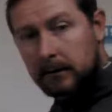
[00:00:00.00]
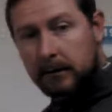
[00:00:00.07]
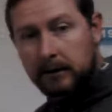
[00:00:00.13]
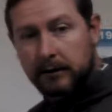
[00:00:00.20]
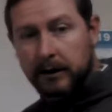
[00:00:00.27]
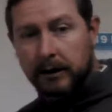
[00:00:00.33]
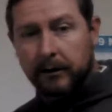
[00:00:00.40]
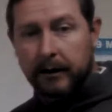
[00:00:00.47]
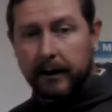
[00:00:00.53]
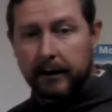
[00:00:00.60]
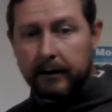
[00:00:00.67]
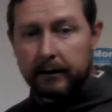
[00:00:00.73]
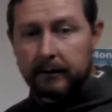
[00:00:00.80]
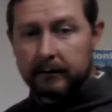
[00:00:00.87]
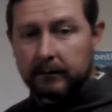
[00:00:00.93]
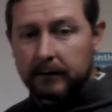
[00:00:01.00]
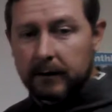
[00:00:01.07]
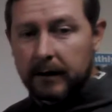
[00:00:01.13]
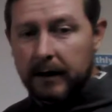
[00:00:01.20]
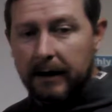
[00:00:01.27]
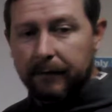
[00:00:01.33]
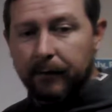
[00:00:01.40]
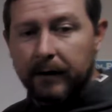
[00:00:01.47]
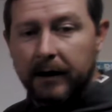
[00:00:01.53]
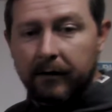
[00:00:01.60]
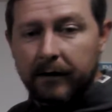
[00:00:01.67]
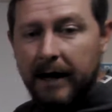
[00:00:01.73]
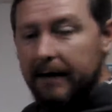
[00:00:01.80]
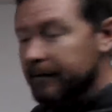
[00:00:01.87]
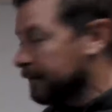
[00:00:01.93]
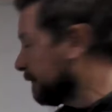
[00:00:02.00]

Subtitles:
generator. If we don't have a